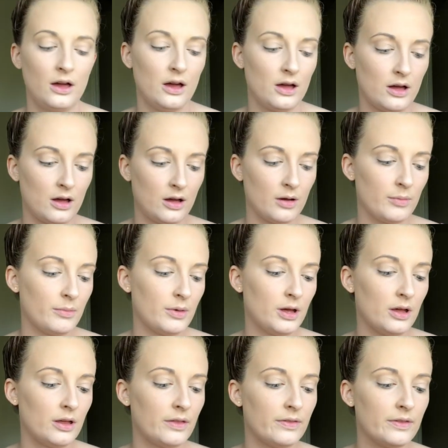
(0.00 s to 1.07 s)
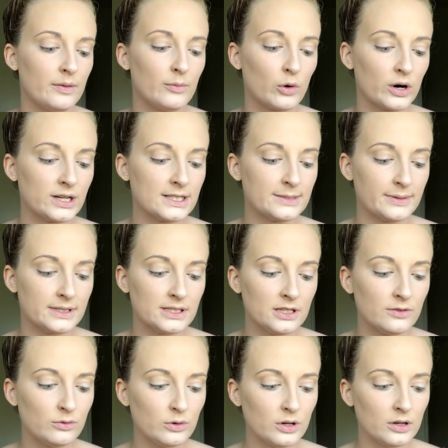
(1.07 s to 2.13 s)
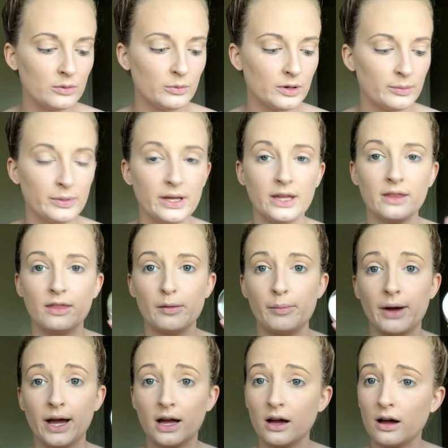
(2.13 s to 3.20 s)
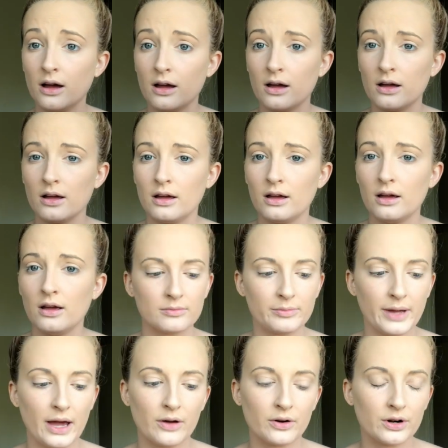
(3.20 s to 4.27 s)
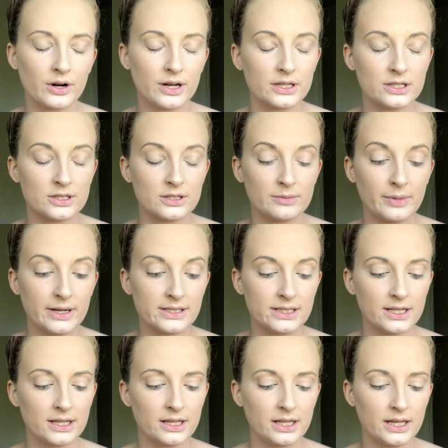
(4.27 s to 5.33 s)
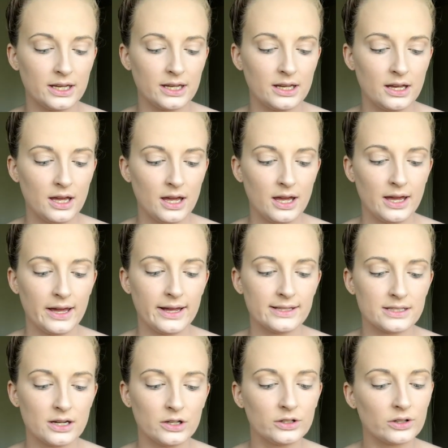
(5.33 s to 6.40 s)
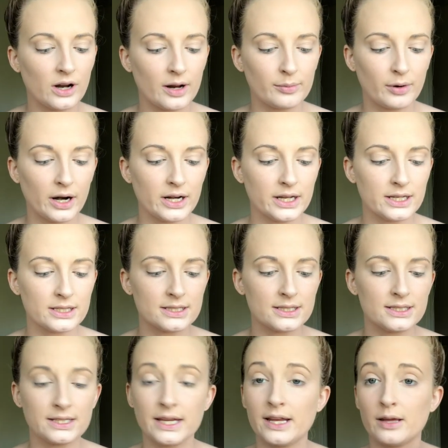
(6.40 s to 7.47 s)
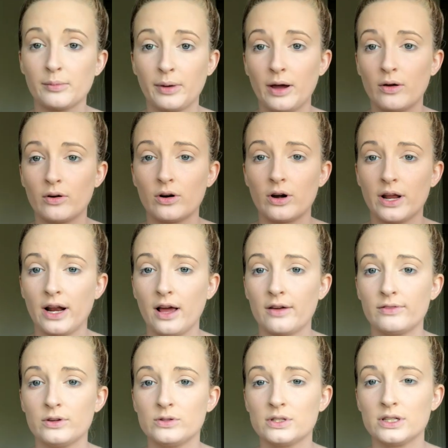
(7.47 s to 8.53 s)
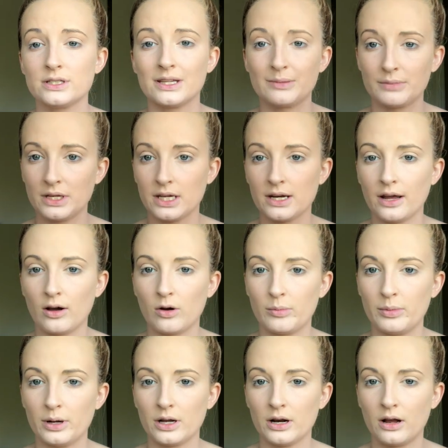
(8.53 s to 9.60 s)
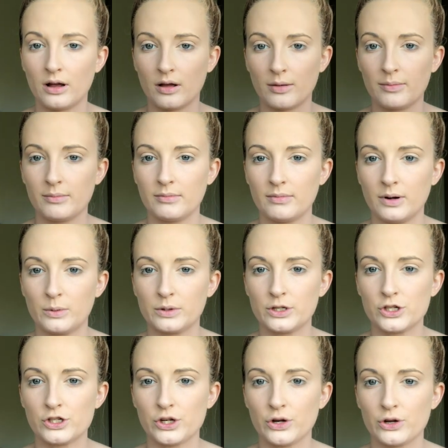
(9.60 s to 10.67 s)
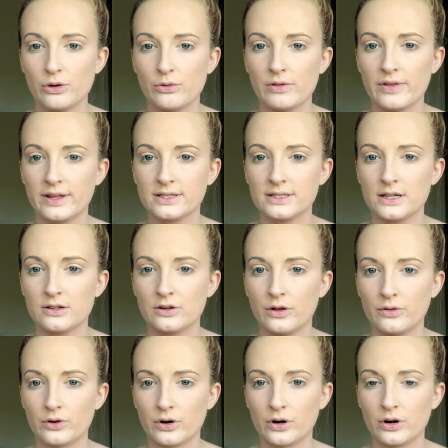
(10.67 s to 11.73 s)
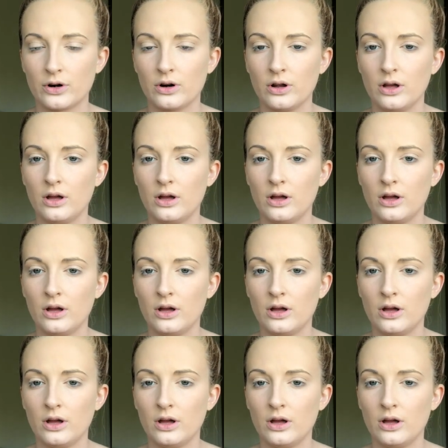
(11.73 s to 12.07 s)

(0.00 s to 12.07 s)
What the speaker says: The more expensive one would be the Becca powder. It's an under eye brightening setting powder, and I've used it. It's empty now, but I wanted to show you that that's another